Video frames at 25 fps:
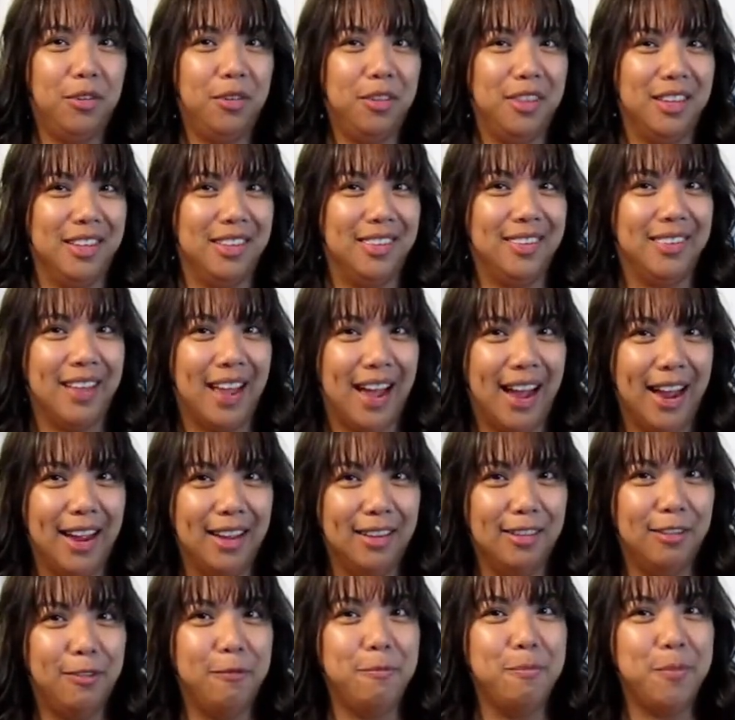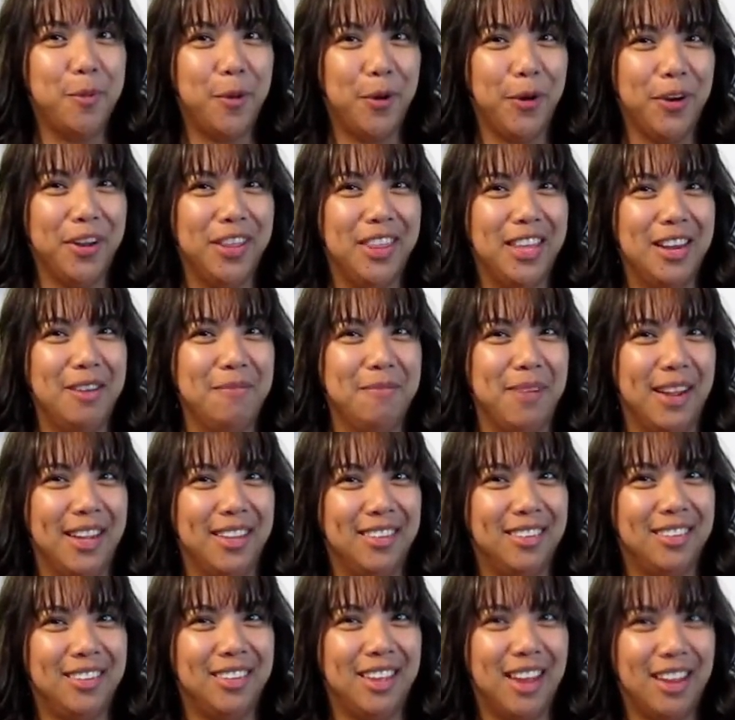to the sides more than my
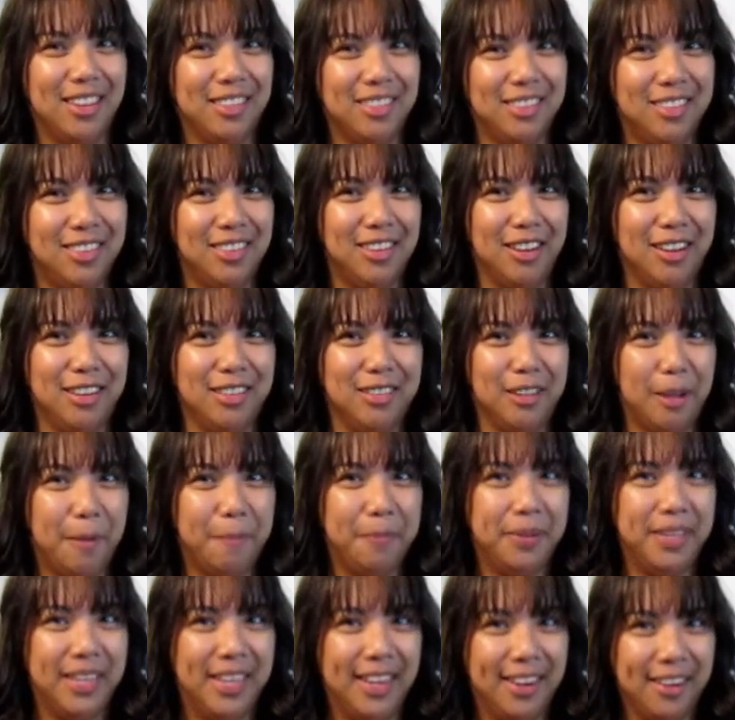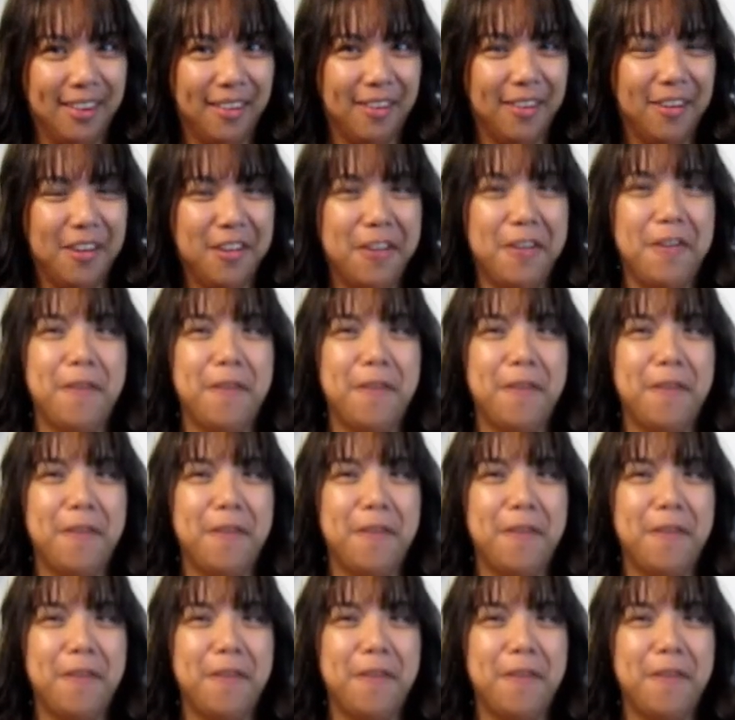chest does up here.